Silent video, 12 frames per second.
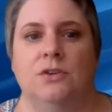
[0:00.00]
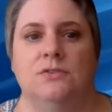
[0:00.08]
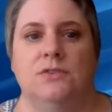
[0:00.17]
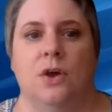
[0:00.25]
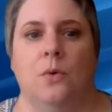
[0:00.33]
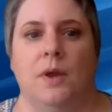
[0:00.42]

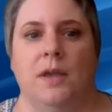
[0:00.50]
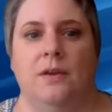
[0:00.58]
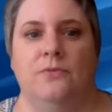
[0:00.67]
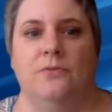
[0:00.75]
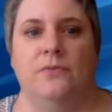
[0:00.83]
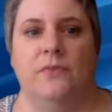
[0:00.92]
So
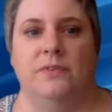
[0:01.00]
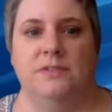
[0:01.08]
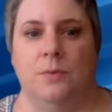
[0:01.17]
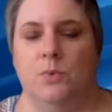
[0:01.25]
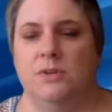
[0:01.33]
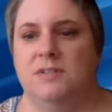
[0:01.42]
if
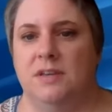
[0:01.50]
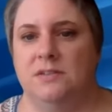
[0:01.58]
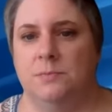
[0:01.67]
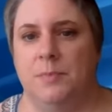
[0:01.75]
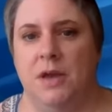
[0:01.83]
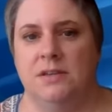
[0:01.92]
someone
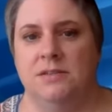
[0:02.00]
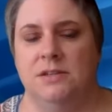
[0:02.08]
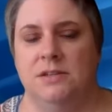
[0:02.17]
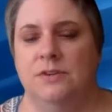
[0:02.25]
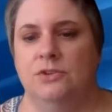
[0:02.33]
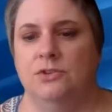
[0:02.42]
tests
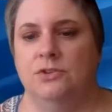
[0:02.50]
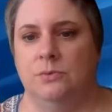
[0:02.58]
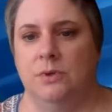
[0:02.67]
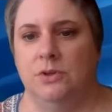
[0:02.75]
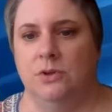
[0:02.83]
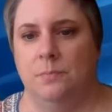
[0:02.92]
positive and you're
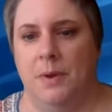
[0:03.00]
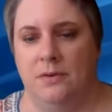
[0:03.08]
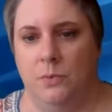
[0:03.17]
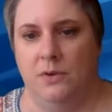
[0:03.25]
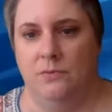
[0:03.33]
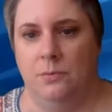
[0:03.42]
doing your pathway